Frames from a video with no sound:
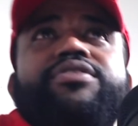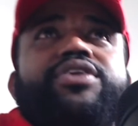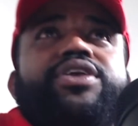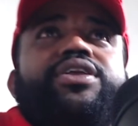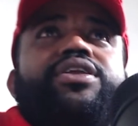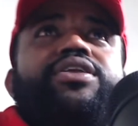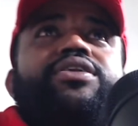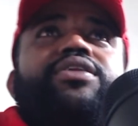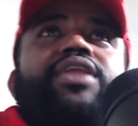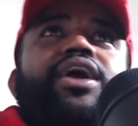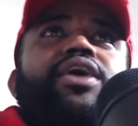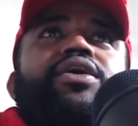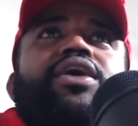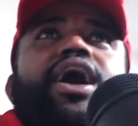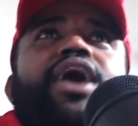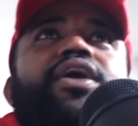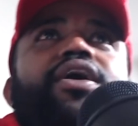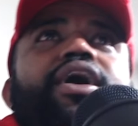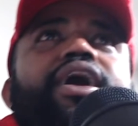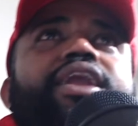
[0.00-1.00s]
like how,
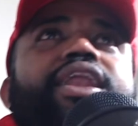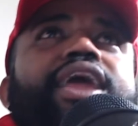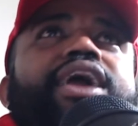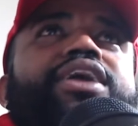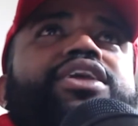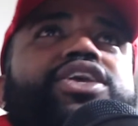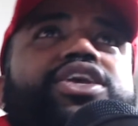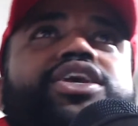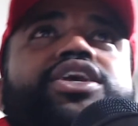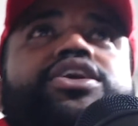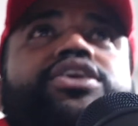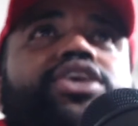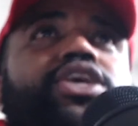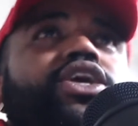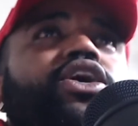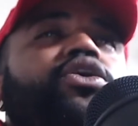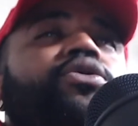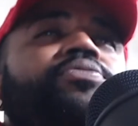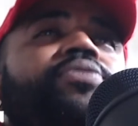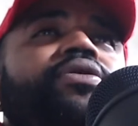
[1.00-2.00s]
like she gonna
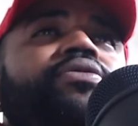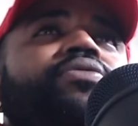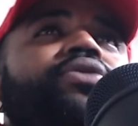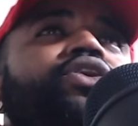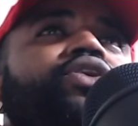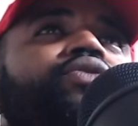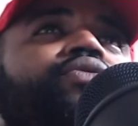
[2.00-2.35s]
be with you.